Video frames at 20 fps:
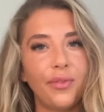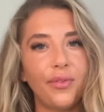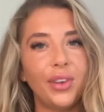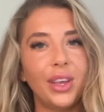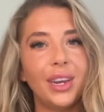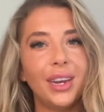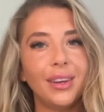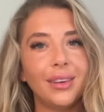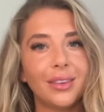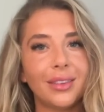
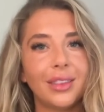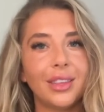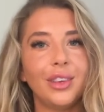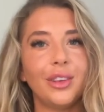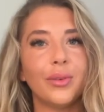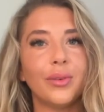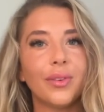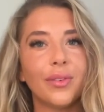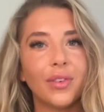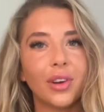feeding to the
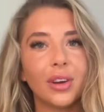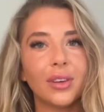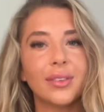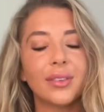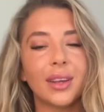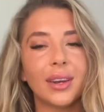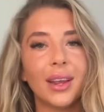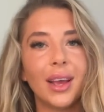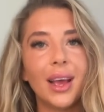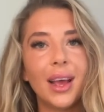universe
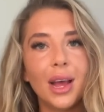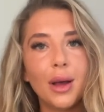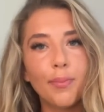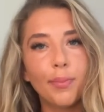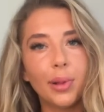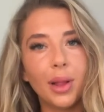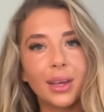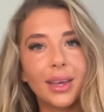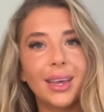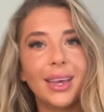and
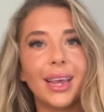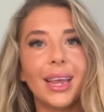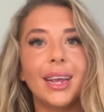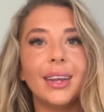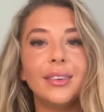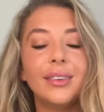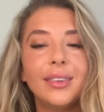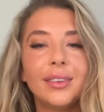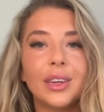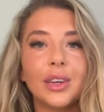plugging
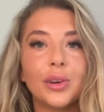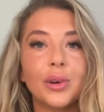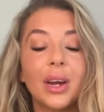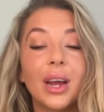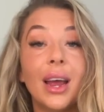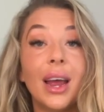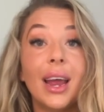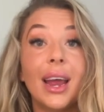into,